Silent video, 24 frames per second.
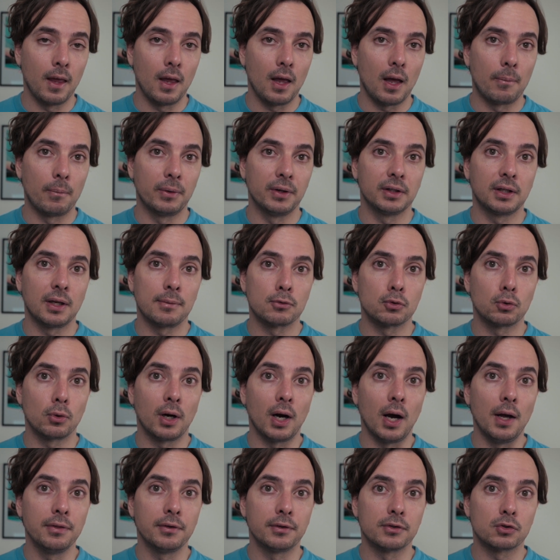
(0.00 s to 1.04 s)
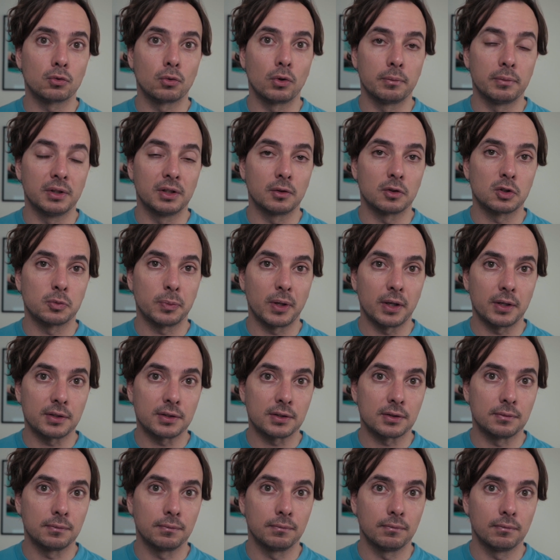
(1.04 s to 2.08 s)
And when it comes to 100 square meters
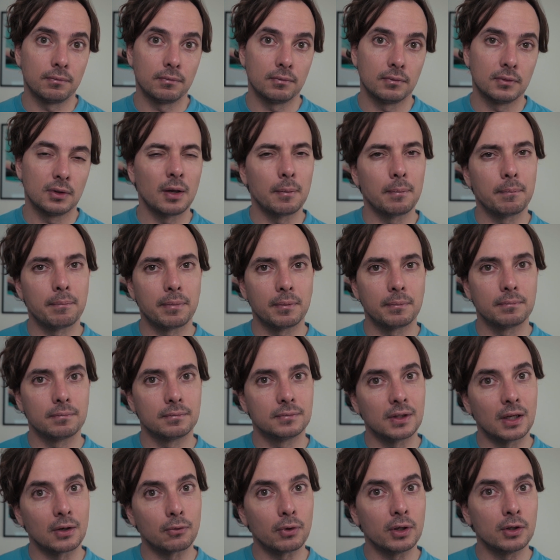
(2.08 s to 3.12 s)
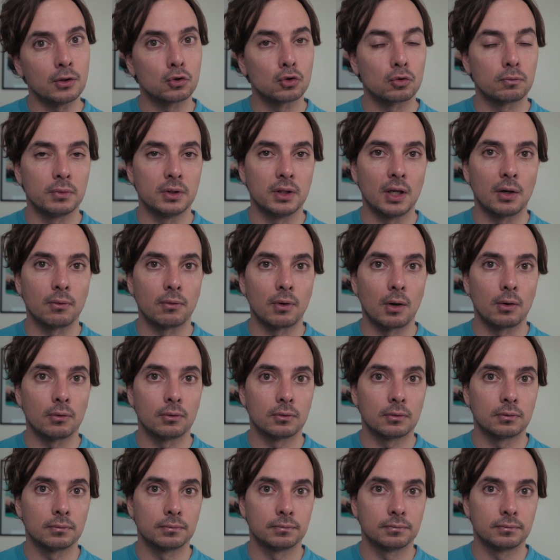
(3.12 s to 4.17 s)
price, the rent should be
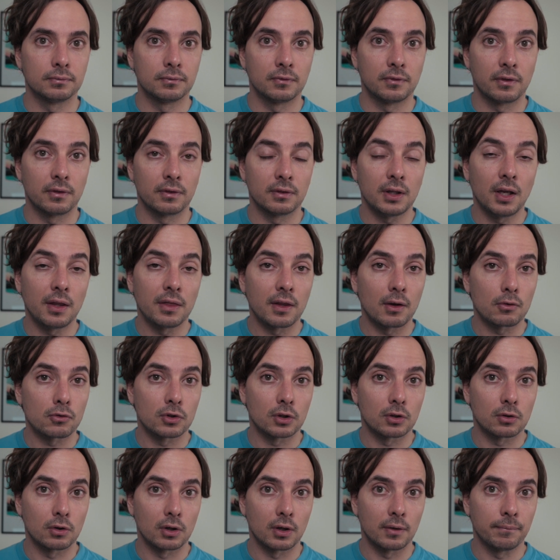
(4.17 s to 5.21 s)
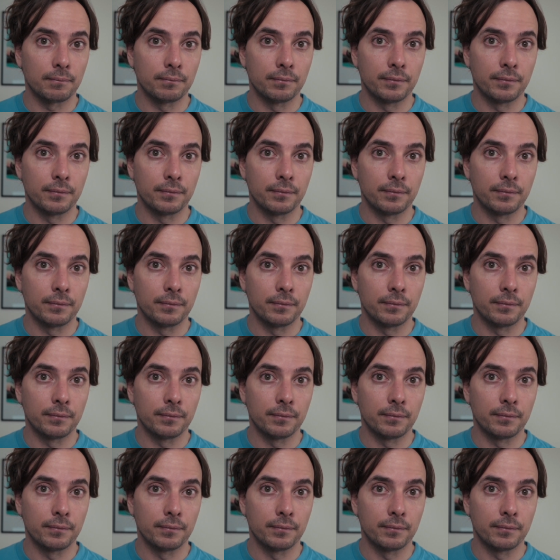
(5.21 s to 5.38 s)
around 10,000 krona.